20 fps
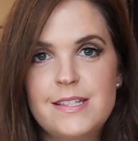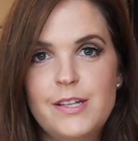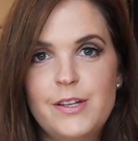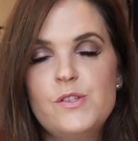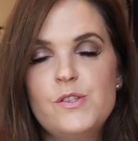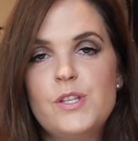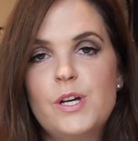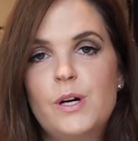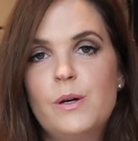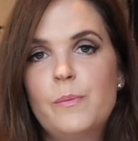
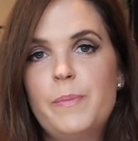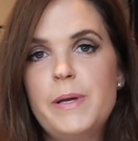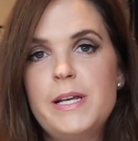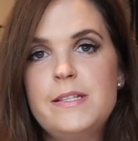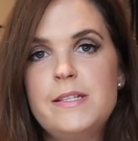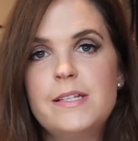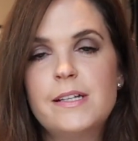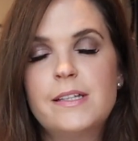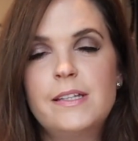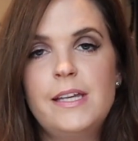So
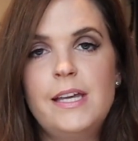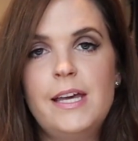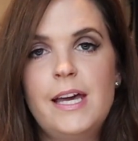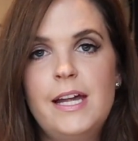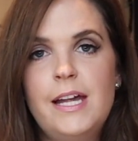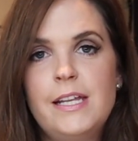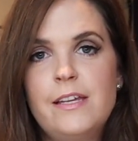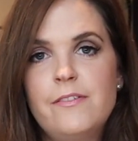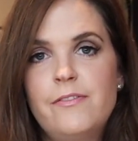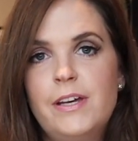basically,
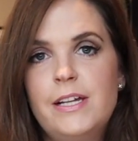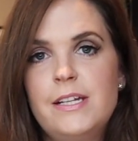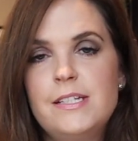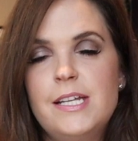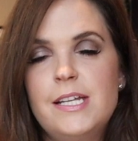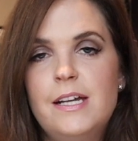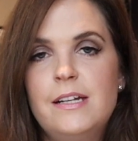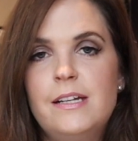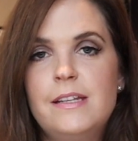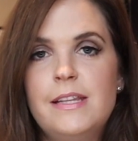any flight
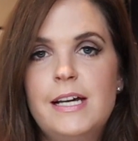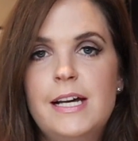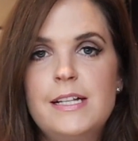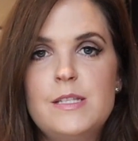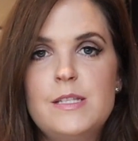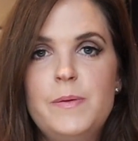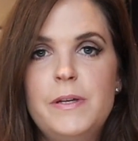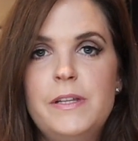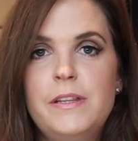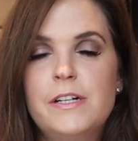attendant
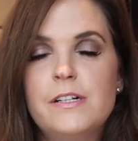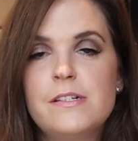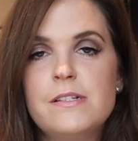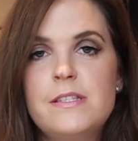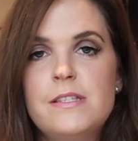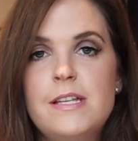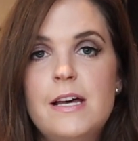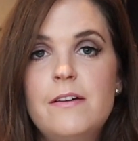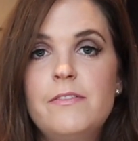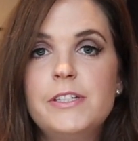that's been there
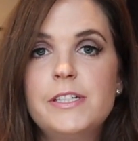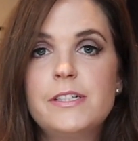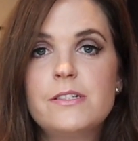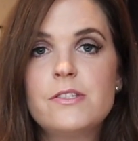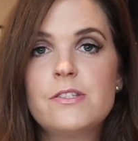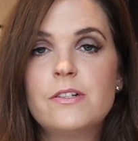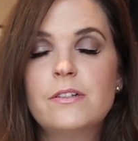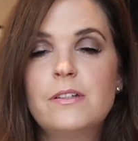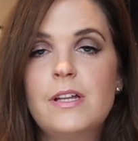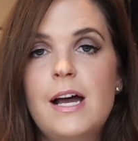7
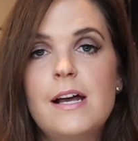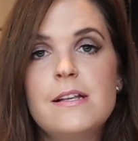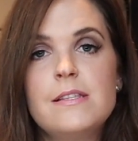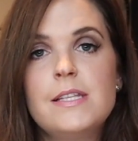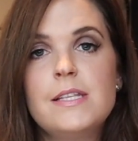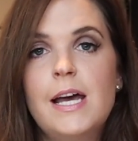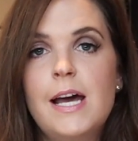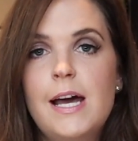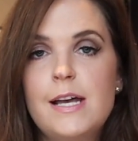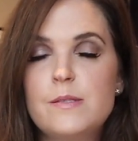years or less
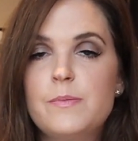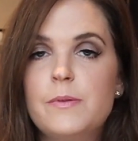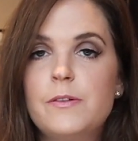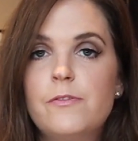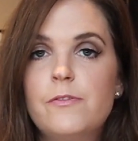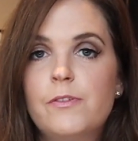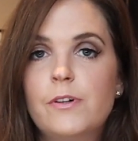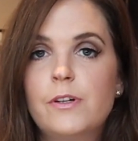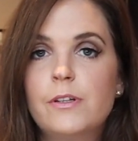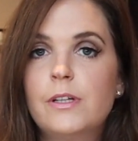has been
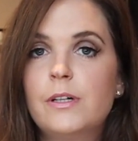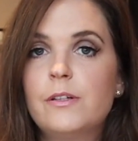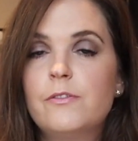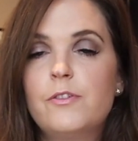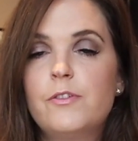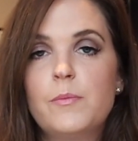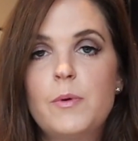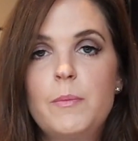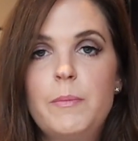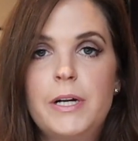furloughed
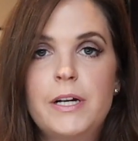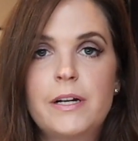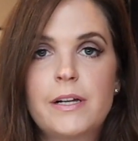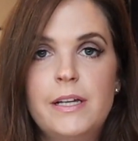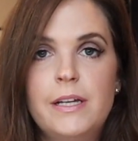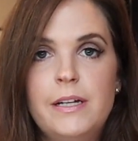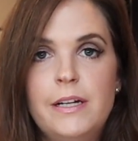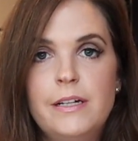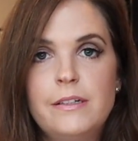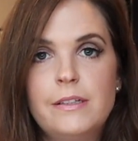from
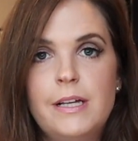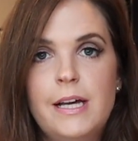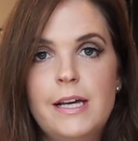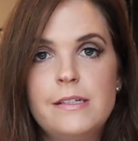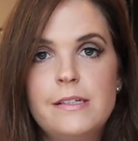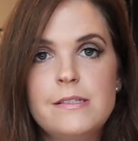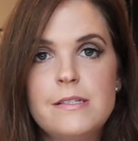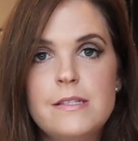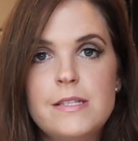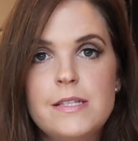American
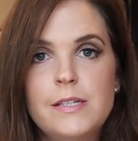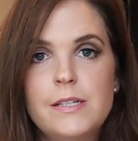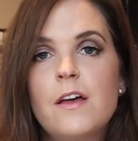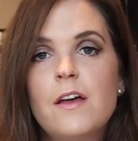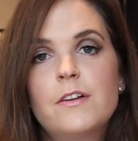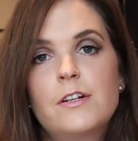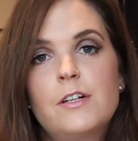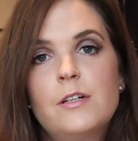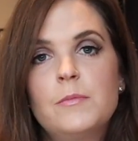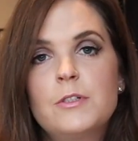Airlines.
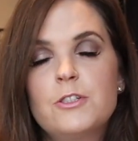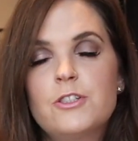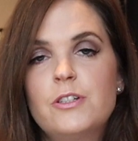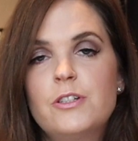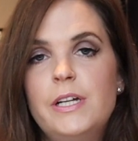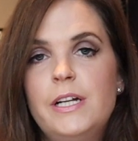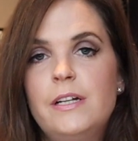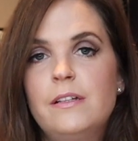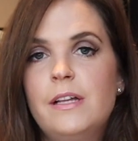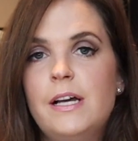Other commercial
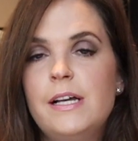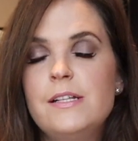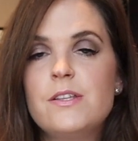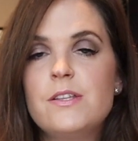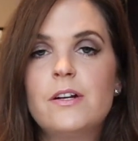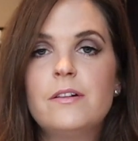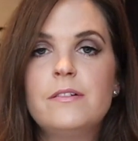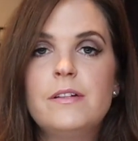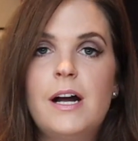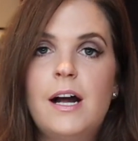airlines
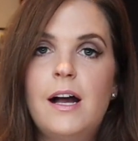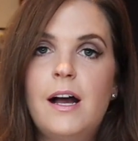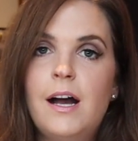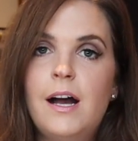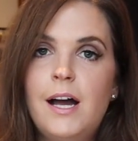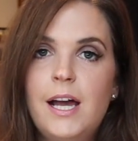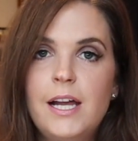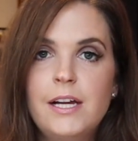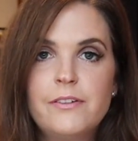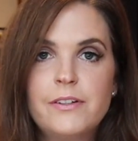are not
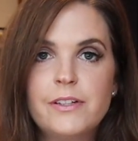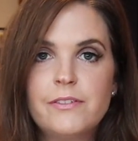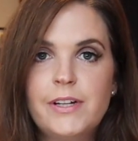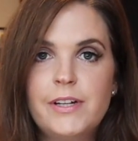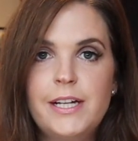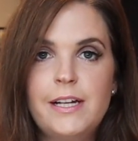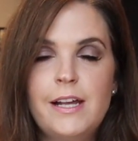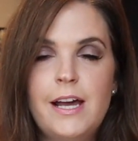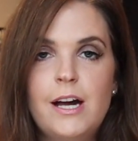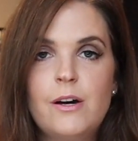hiring
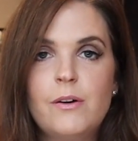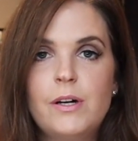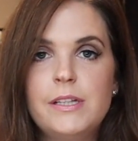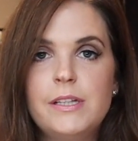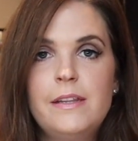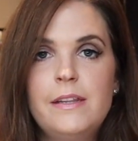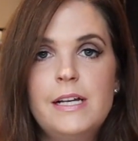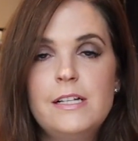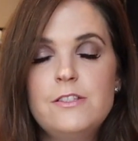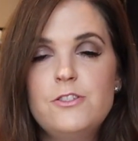right now,
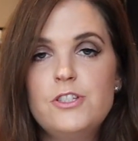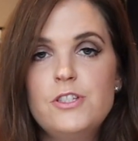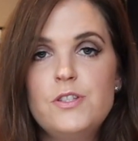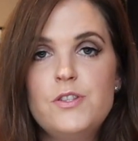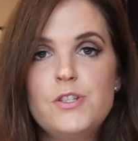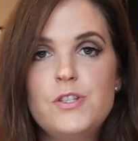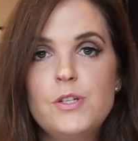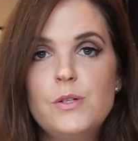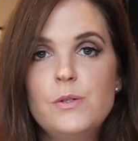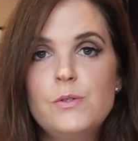and that's
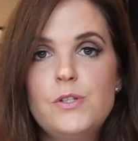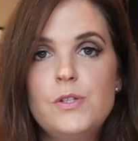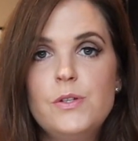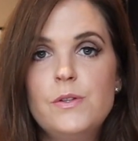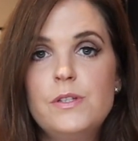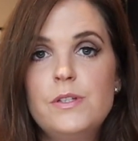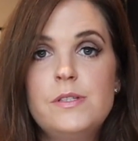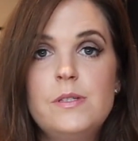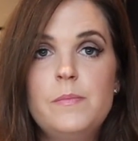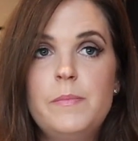just due to
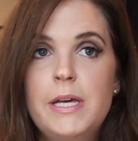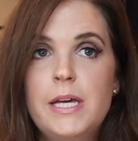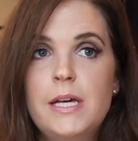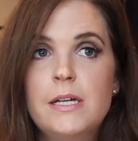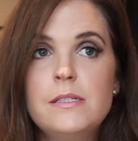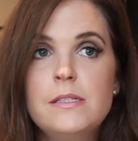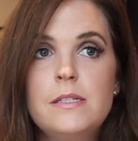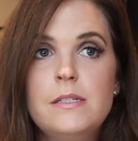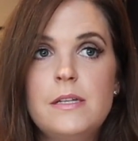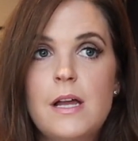the
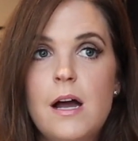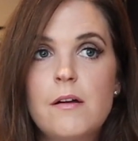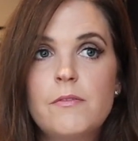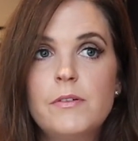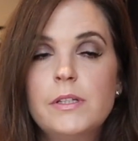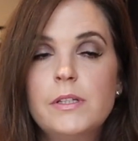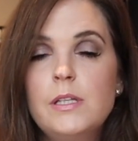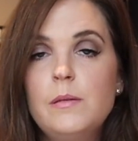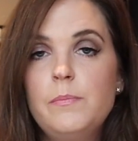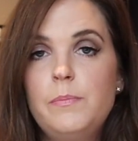demand not
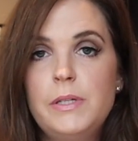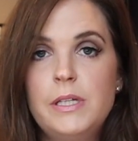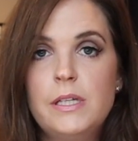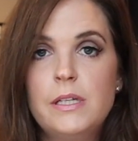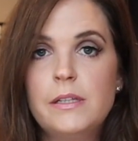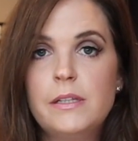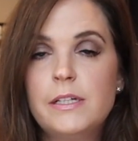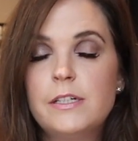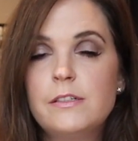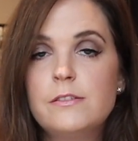really
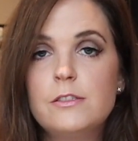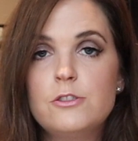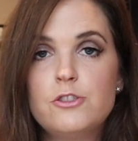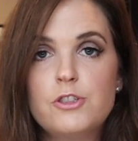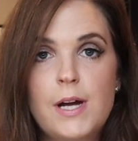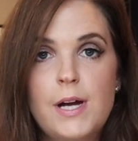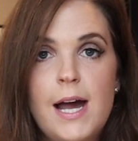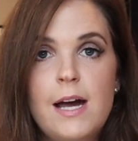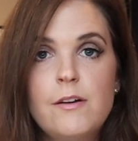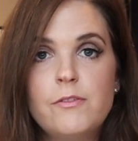being there to
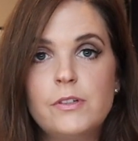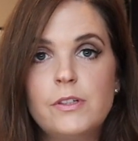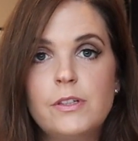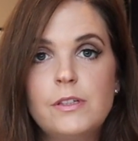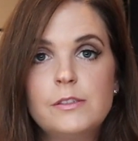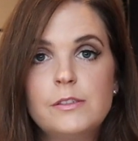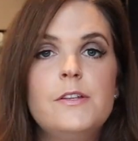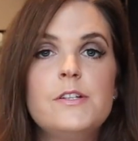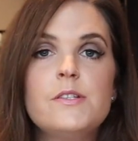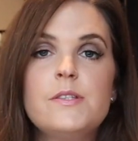
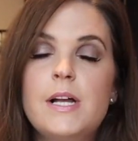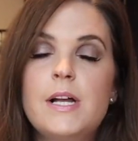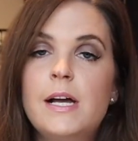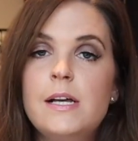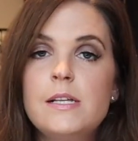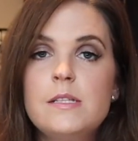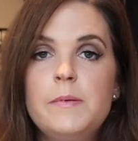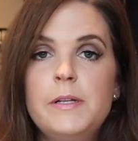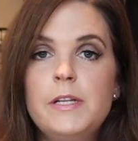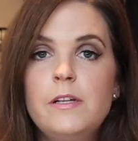travel. There's not
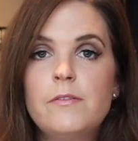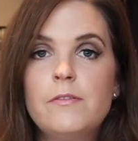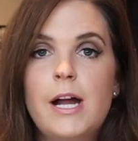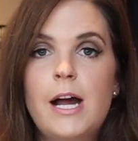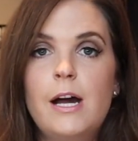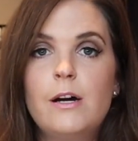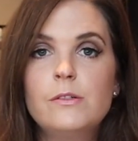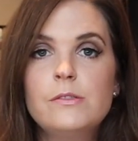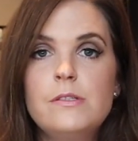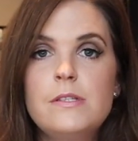as many
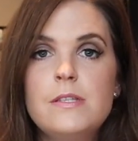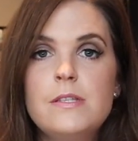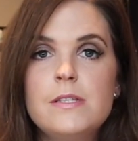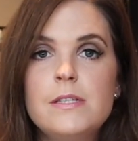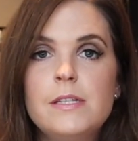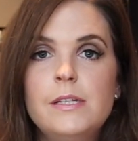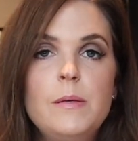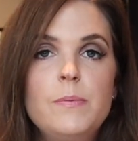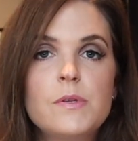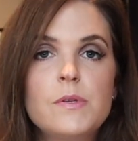
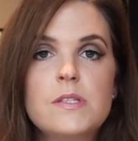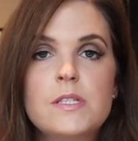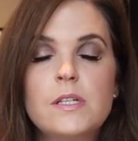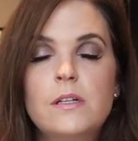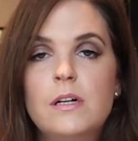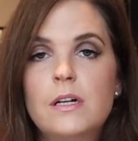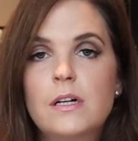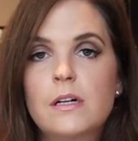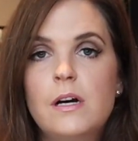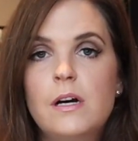routes, people still
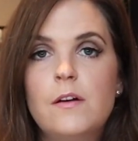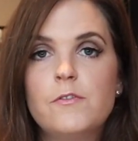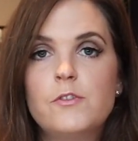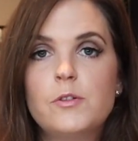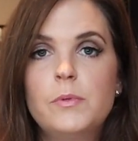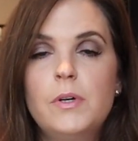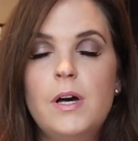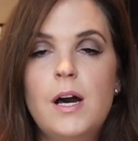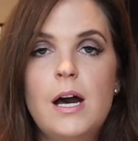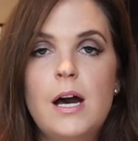aren't
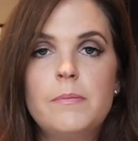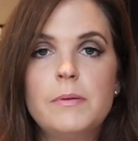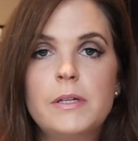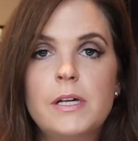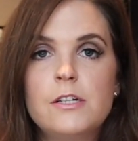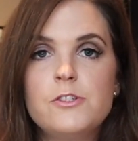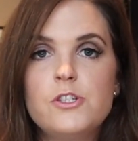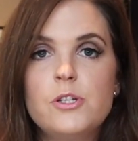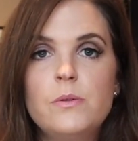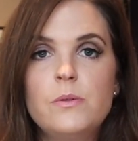comfortable hopping
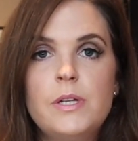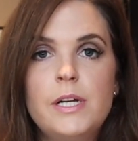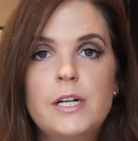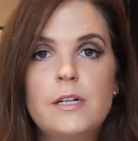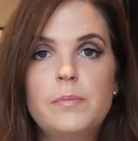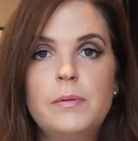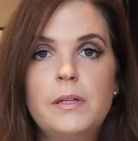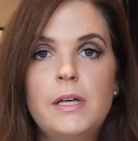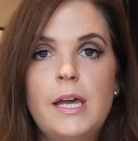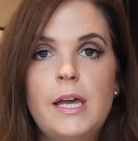onto an
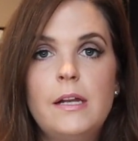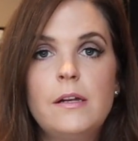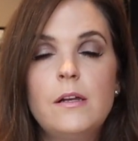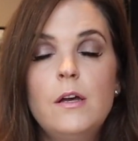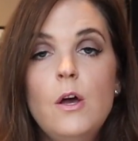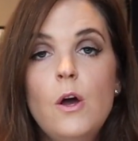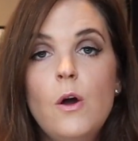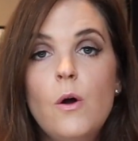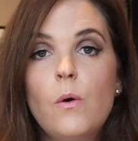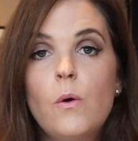
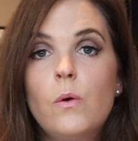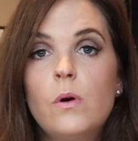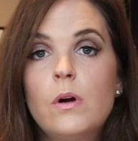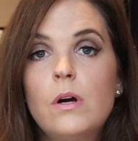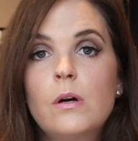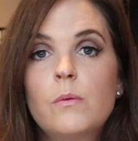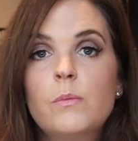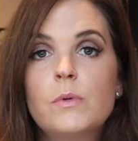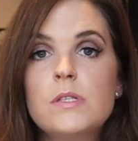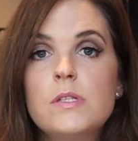airplane,
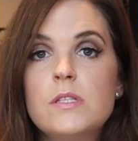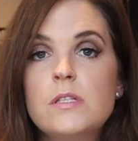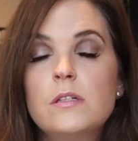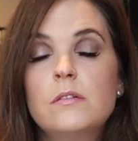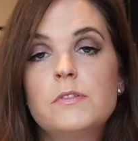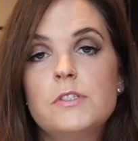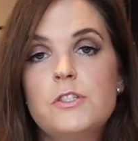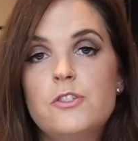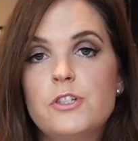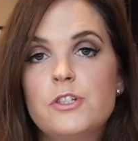or we're
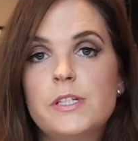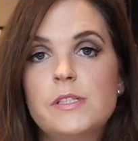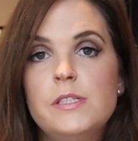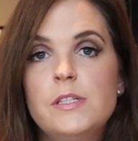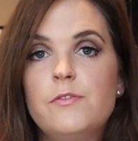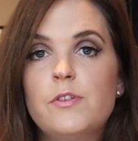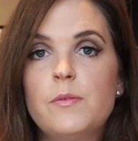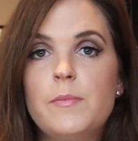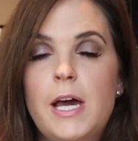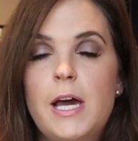still
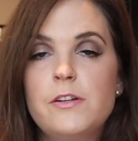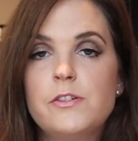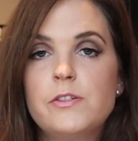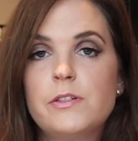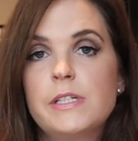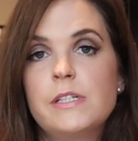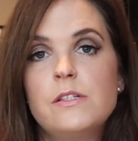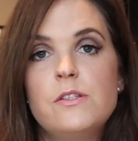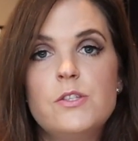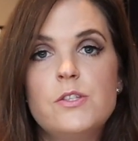restricted from
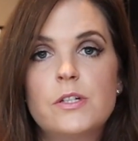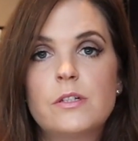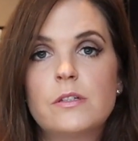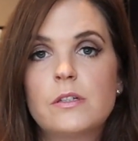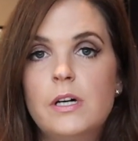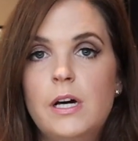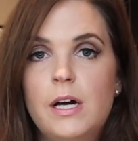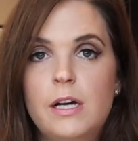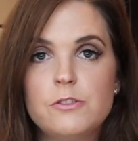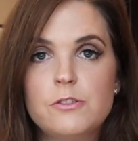entering
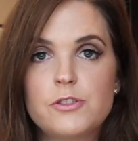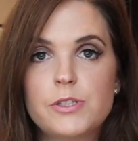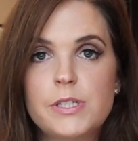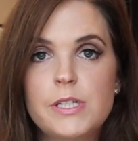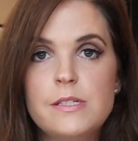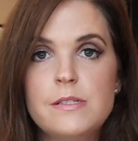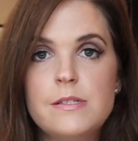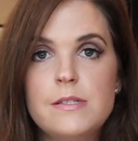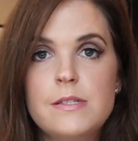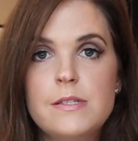certain
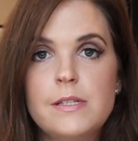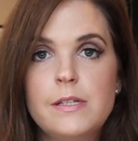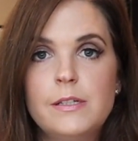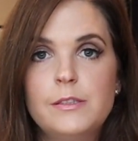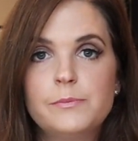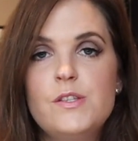countries.